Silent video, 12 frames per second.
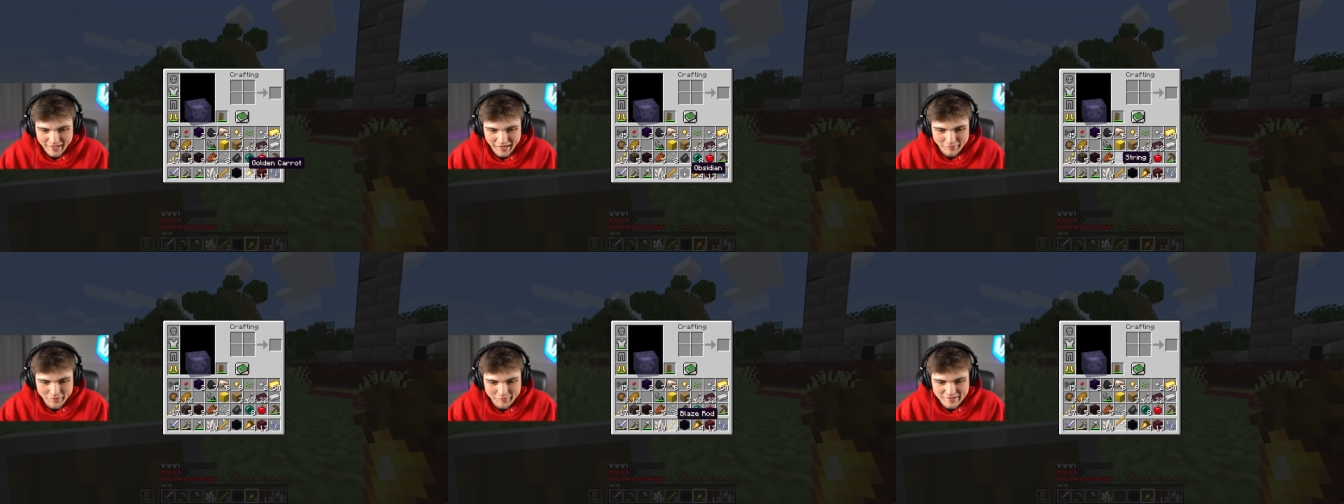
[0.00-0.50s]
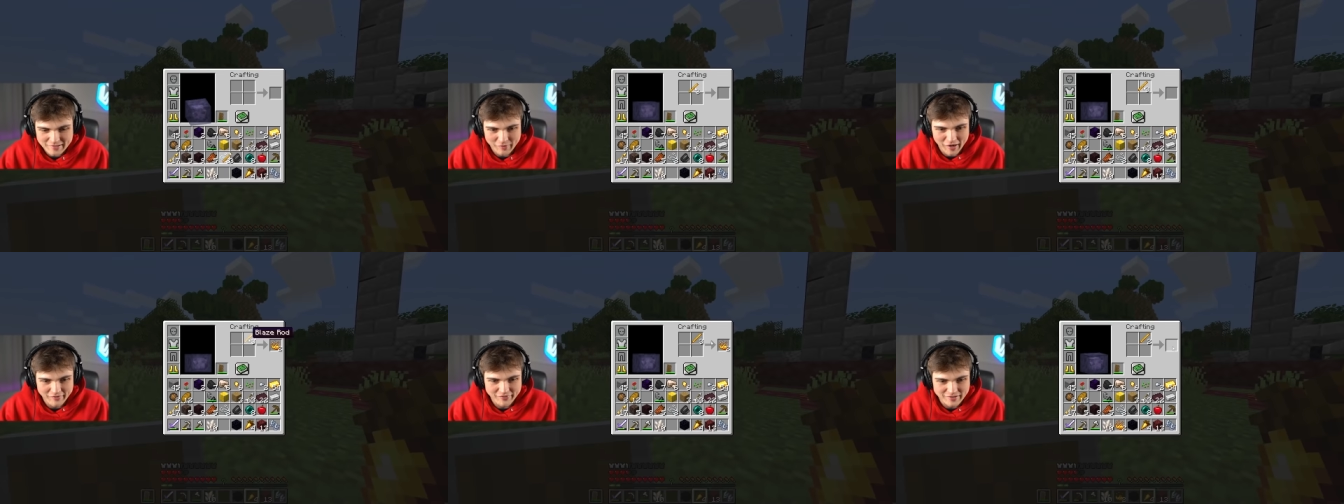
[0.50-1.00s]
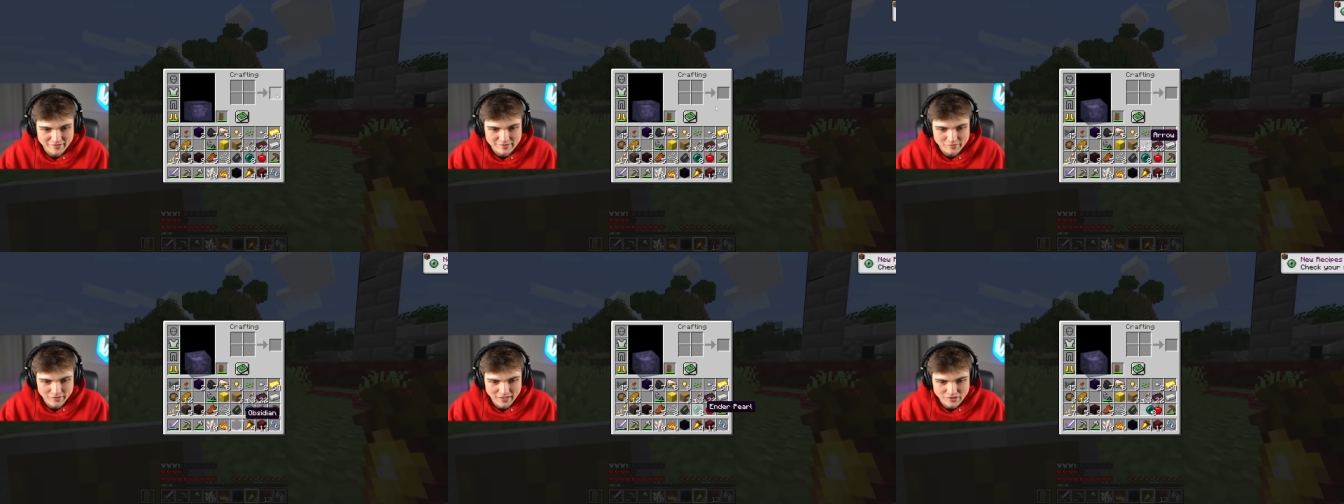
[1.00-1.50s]
I'm going to make some eye of enders
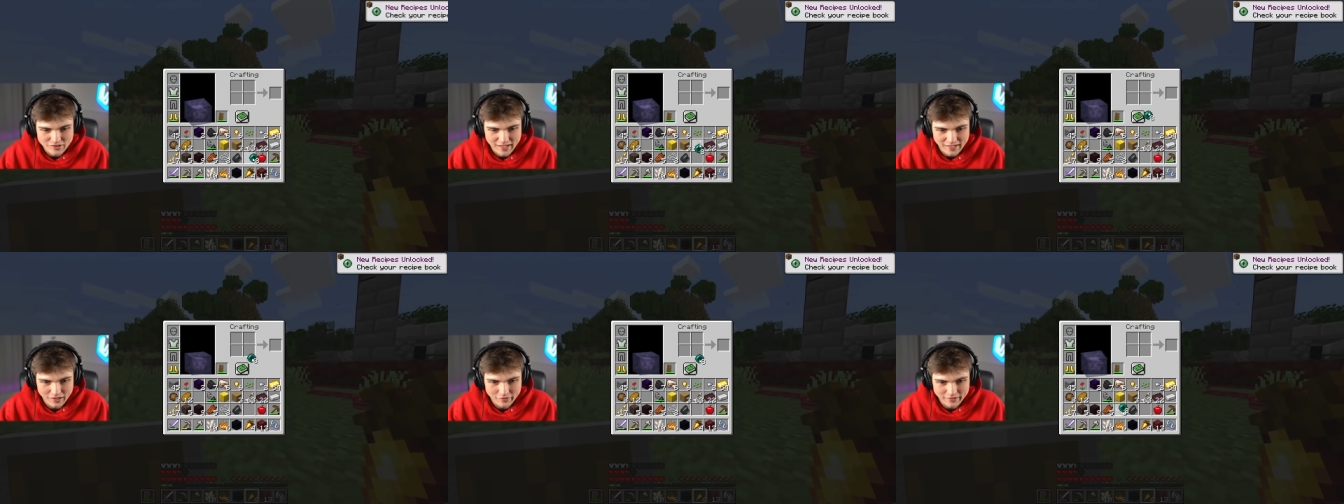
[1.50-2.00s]
so we can actually get going